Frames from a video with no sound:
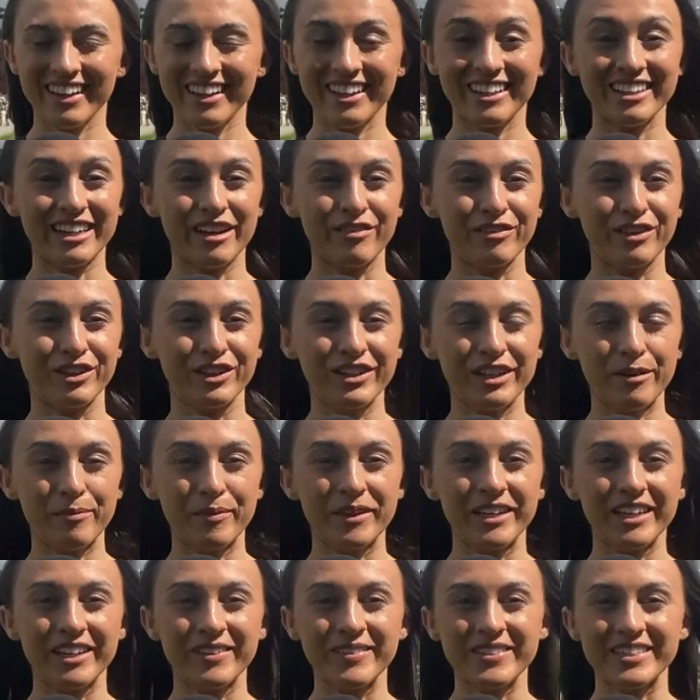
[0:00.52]
Good afternoon. I'm
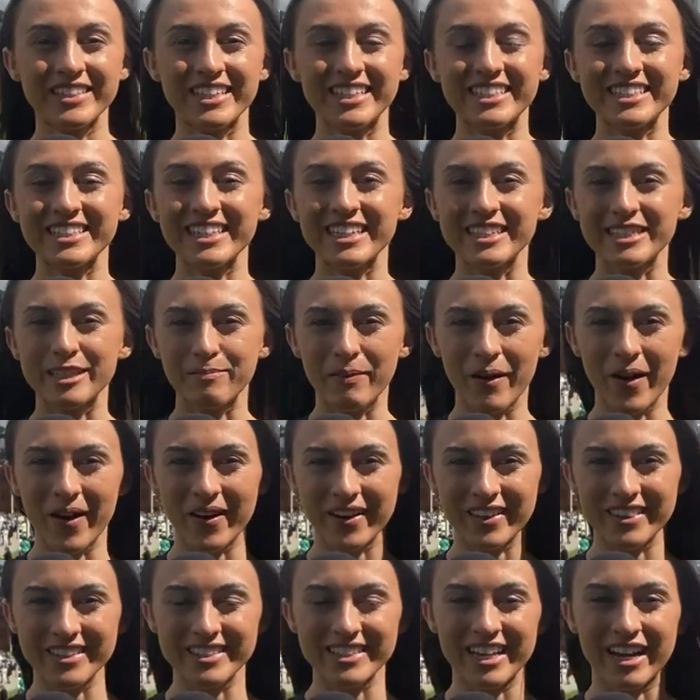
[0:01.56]
here outside Celtic
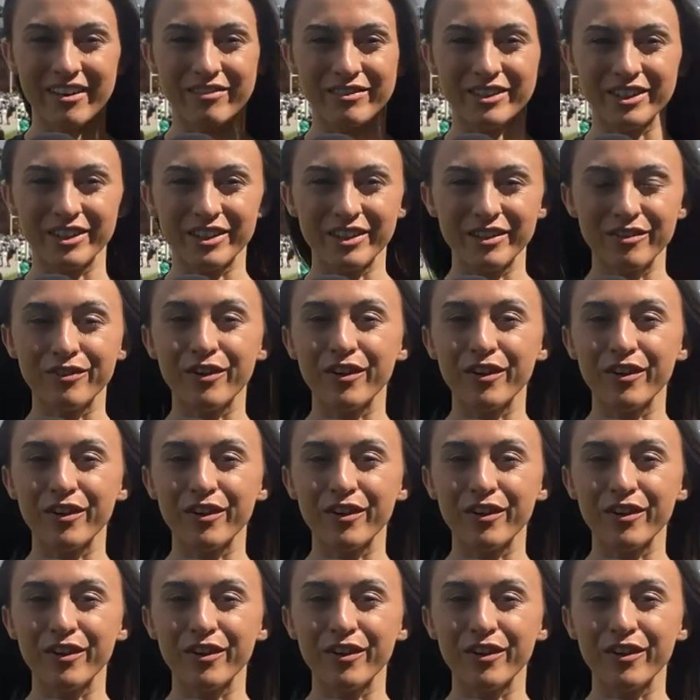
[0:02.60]
Park this afternoon